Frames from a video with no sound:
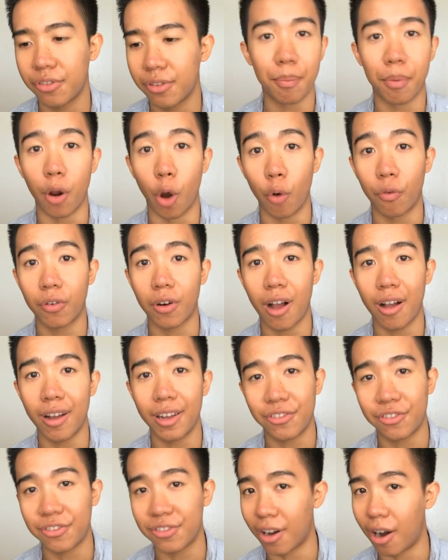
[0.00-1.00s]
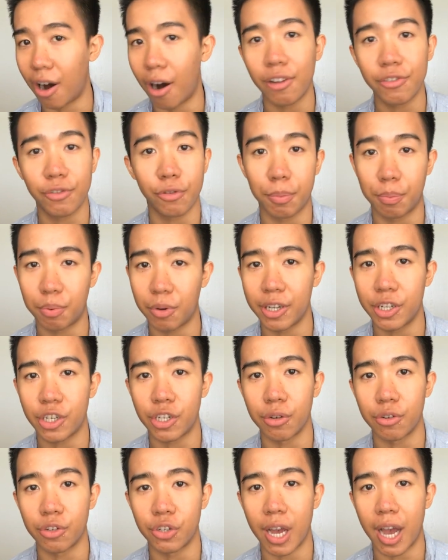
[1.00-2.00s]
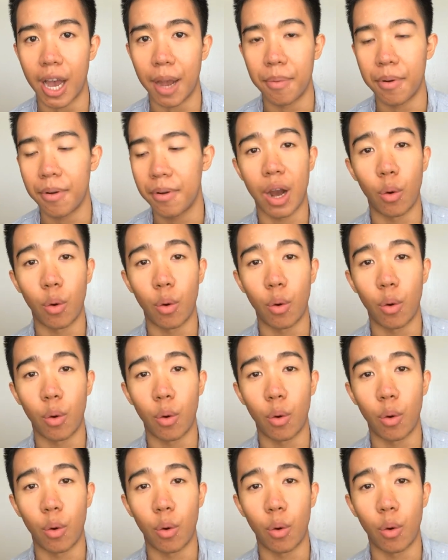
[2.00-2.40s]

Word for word: but overall it's also a pretty chill job.